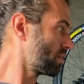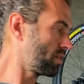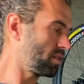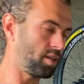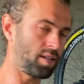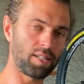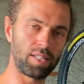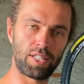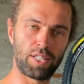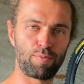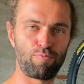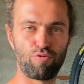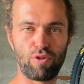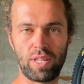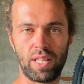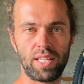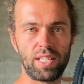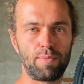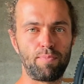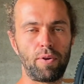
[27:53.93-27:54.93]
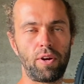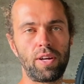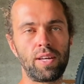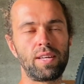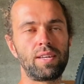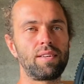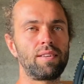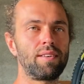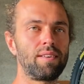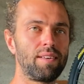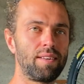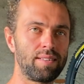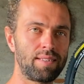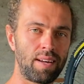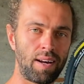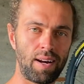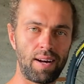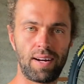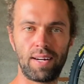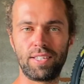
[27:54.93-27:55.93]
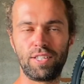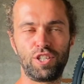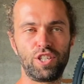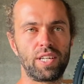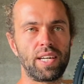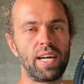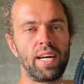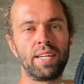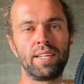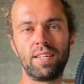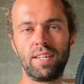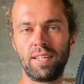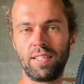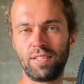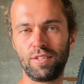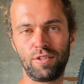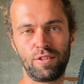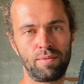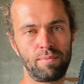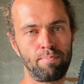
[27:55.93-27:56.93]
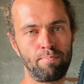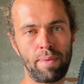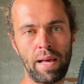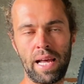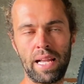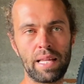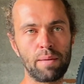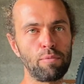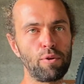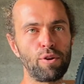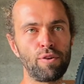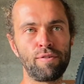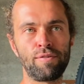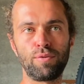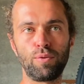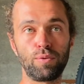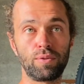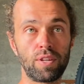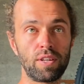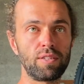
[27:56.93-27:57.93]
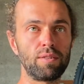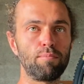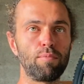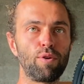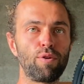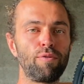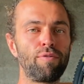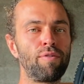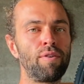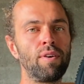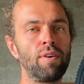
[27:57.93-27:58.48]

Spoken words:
you can sprint this bike as hard as you can and it just barely moves or doesn't move.